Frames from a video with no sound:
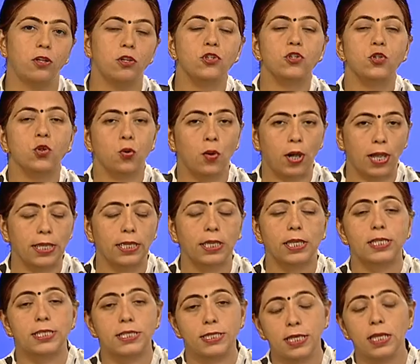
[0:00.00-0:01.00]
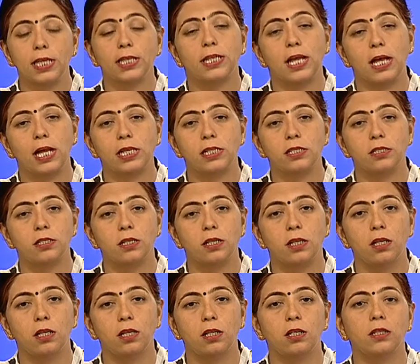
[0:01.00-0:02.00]
So, I can say that
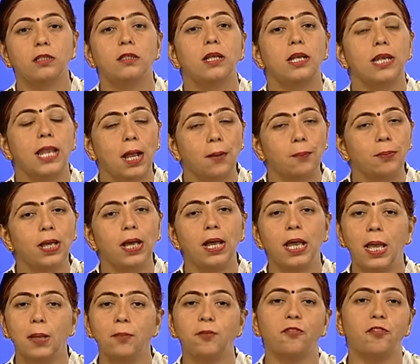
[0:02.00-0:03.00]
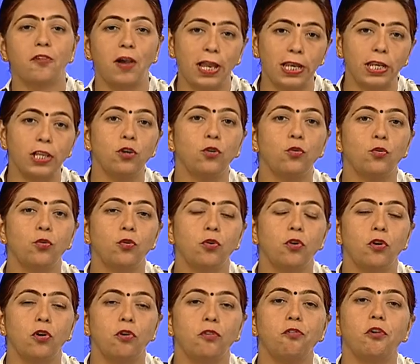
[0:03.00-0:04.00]
the lambda m value
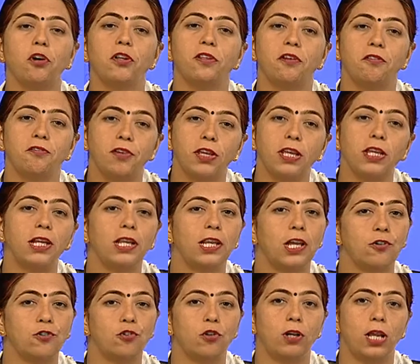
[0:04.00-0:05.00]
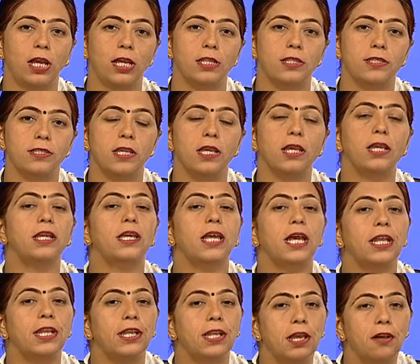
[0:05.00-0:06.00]
for the weak electrolytes
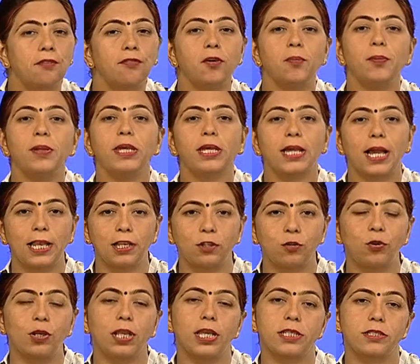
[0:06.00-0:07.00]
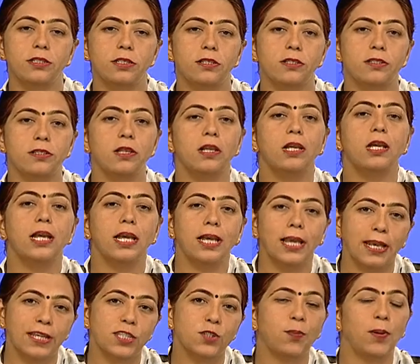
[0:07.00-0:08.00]
can never be calculated
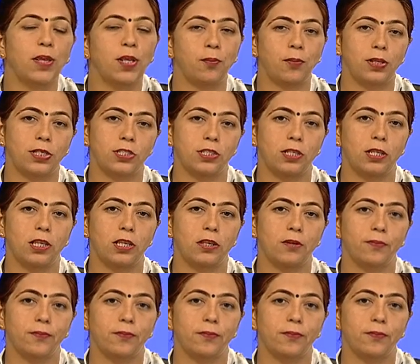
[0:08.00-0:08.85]
experimentally.